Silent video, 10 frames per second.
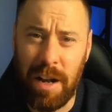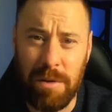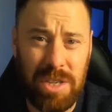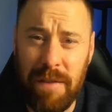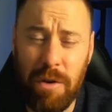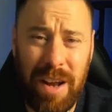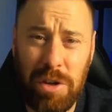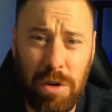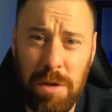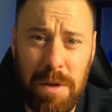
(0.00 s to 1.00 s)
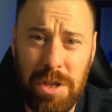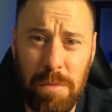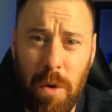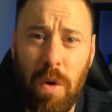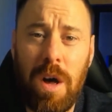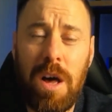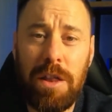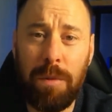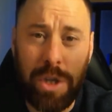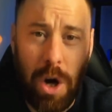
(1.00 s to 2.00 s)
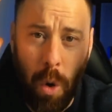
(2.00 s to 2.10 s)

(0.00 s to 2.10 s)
7 or 8 documents or more that was